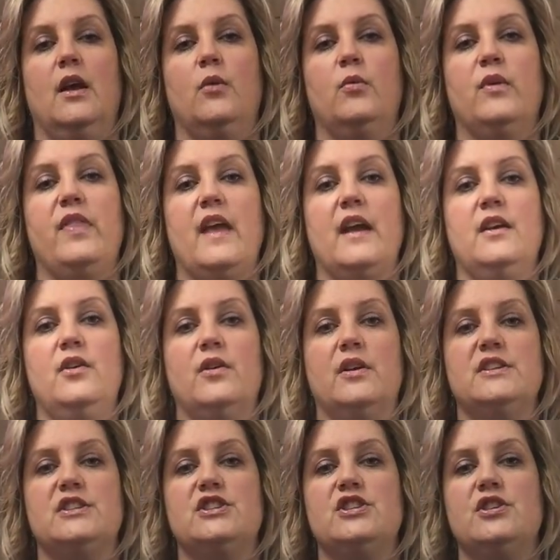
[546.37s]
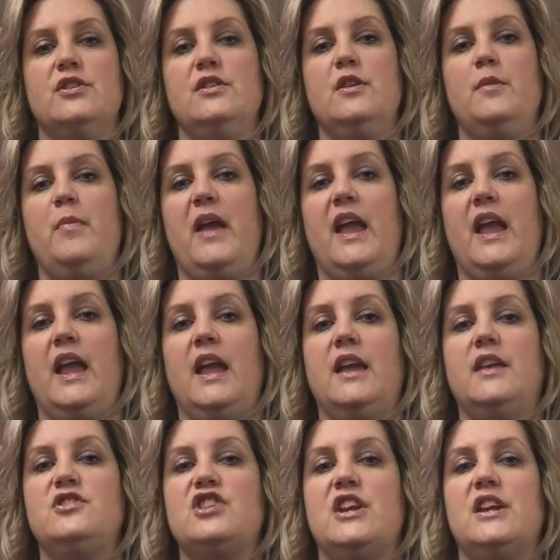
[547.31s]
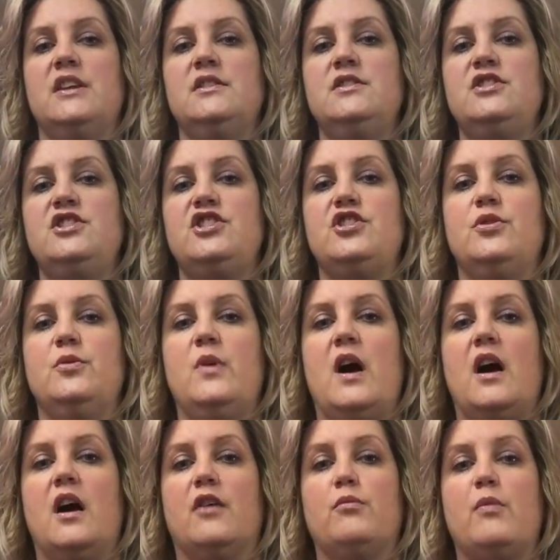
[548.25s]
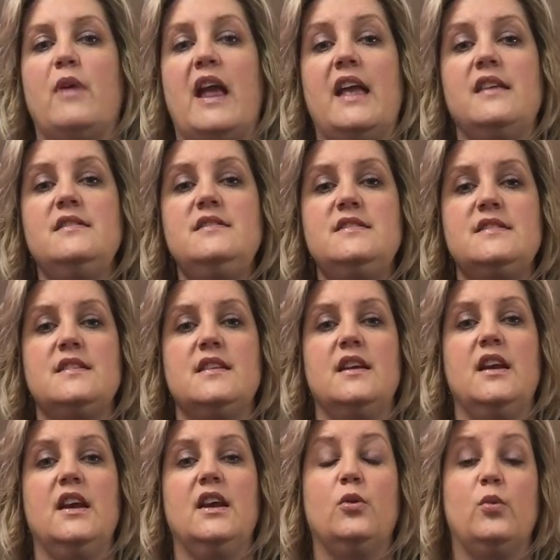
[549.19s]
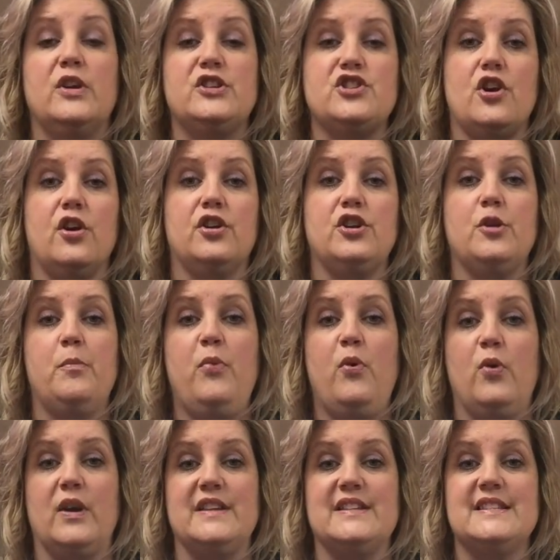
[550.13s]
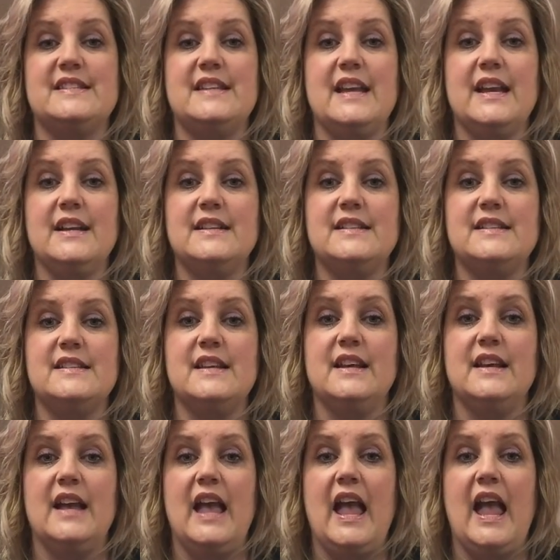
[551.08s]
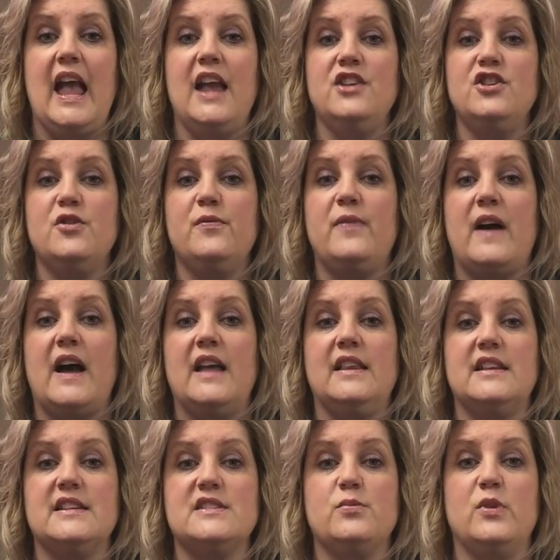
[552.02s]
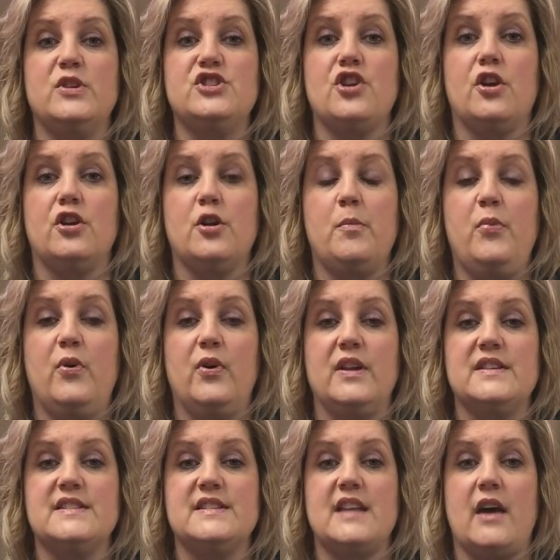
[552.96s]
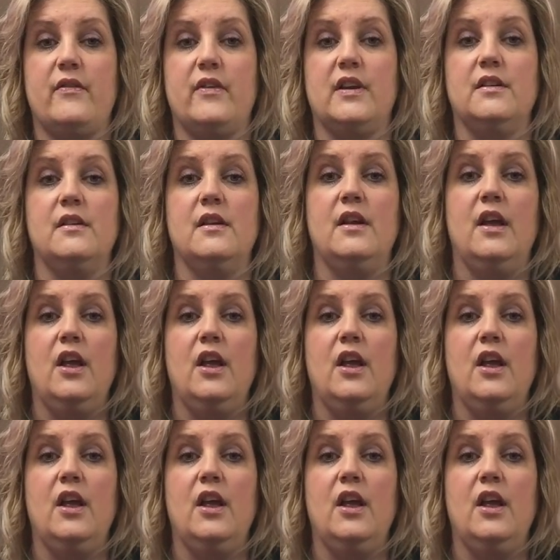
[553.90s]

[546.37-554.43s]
We're then going to turn the page into our reds, which are your 0.6, and your violets, which are your 0.7.